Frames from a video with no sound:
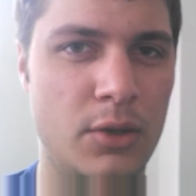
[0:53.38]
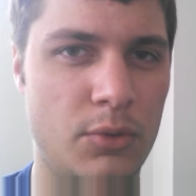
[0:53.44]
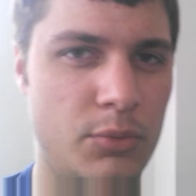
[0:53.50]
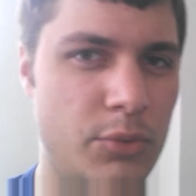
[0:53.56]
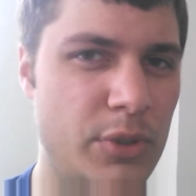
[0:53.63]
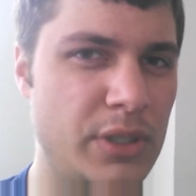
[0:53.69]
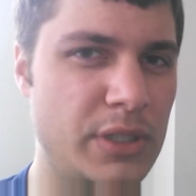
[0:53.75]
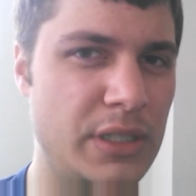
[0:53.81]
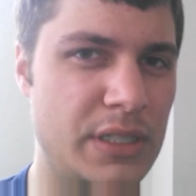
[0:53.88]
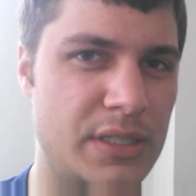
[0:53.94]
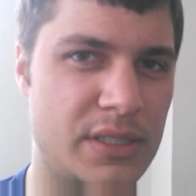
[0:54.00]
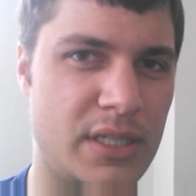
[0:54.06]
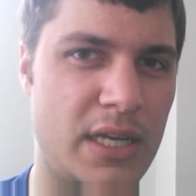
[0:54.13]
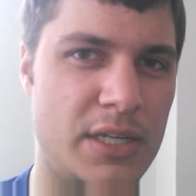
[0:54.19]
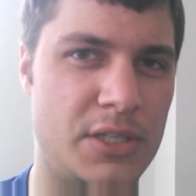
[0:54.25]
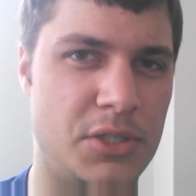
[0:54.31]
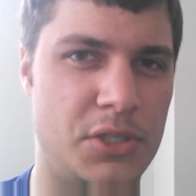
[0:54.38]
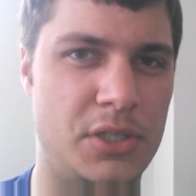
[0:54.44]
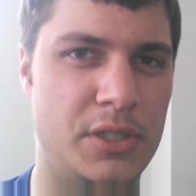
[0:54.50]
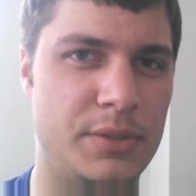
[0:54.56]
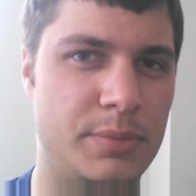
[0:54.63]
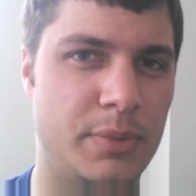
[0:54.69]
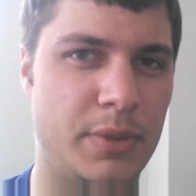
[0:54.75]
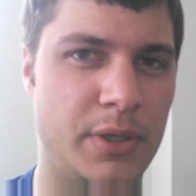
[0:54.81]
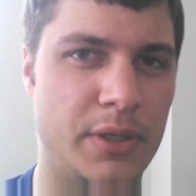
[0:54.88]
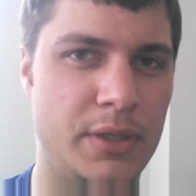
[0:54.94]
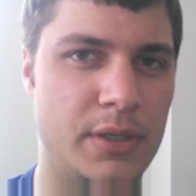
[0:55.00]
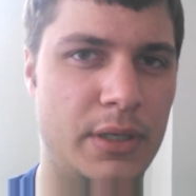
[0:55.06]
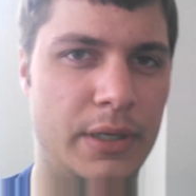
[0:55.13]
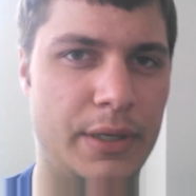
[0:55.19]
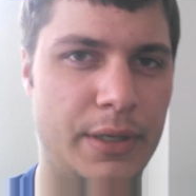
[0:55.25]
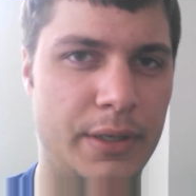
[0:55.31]
really sketchy, but
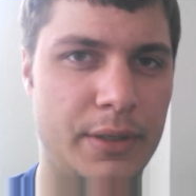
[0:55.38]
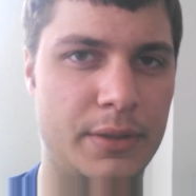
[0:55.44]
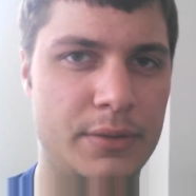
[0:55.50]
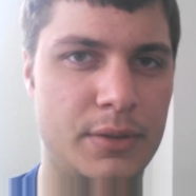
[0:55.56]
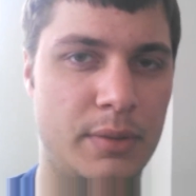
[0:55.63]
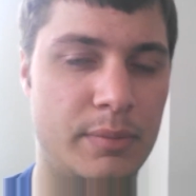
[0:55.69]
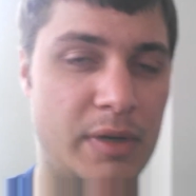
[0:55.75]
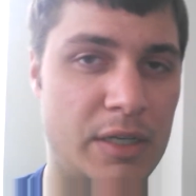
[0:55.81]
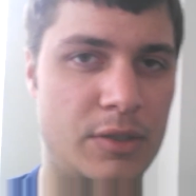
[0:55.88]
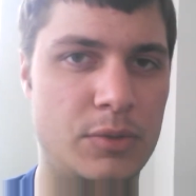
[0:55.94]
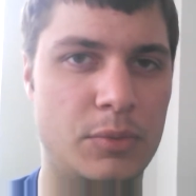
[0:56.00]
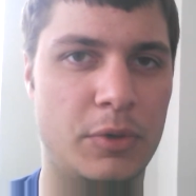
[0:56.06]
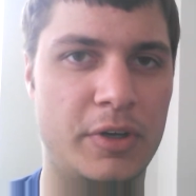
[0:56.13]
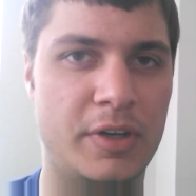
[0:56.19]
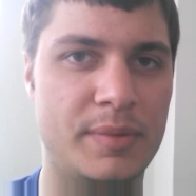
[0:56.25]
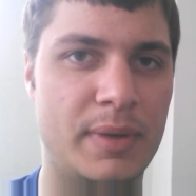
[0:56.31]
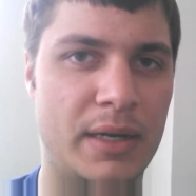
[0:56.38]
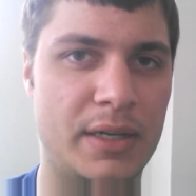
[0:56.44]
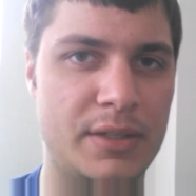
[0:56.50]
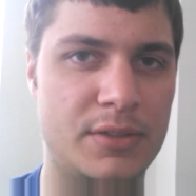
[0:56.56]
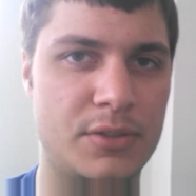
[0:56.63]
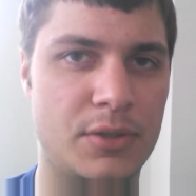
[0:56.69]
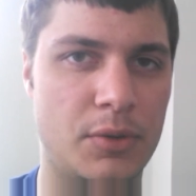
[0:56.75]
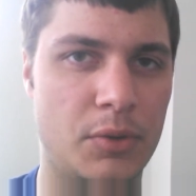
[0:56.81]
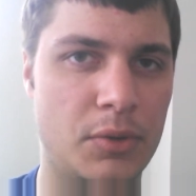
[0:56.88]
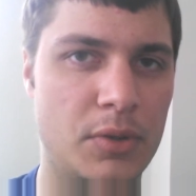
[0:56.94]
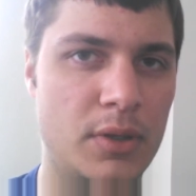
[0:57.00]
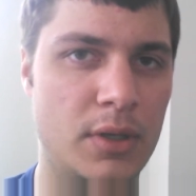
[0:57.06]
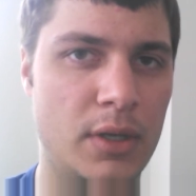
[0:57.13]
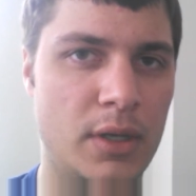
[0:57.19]
I'm not too worried about it, so